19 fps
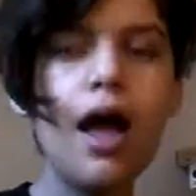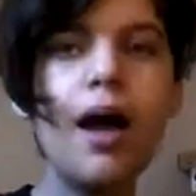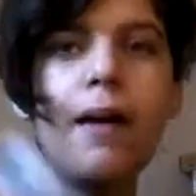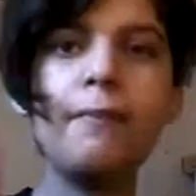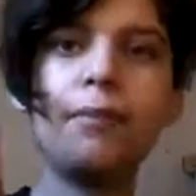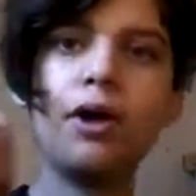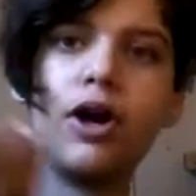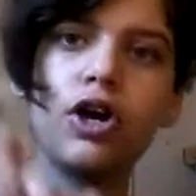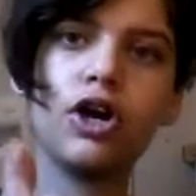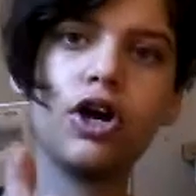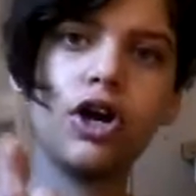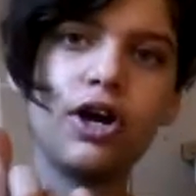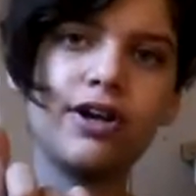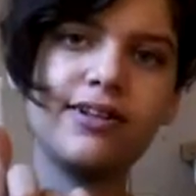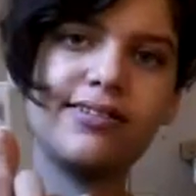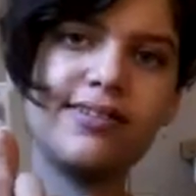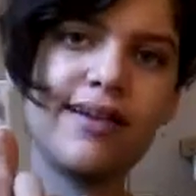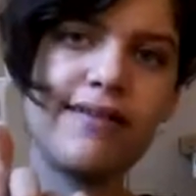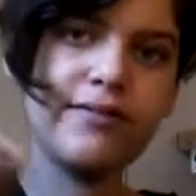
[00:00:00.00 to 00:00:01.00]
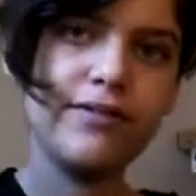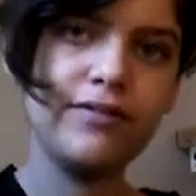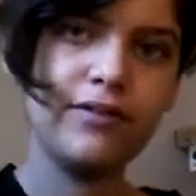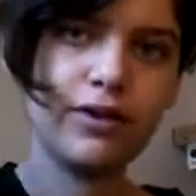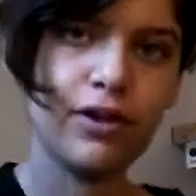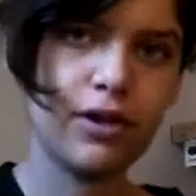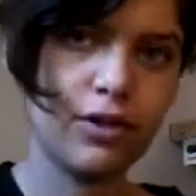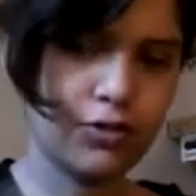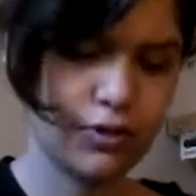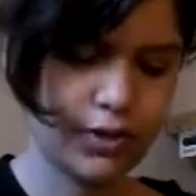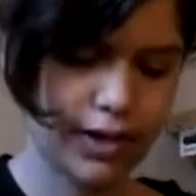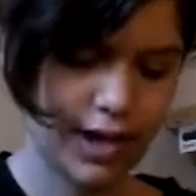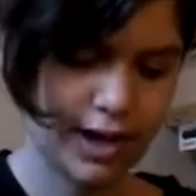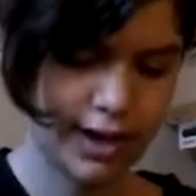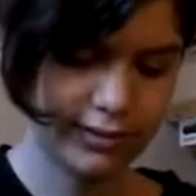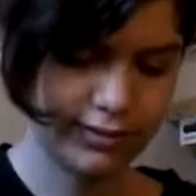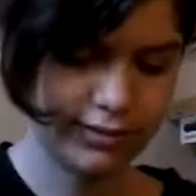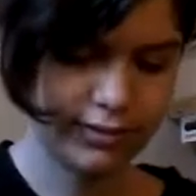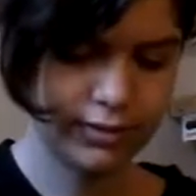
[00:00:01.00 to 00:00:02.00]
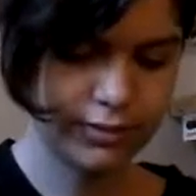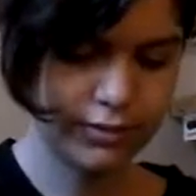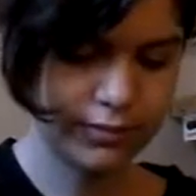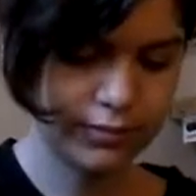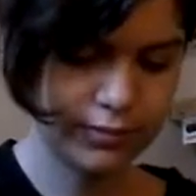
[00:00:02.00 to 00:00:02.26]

Mario Kart 7 for the 3DS.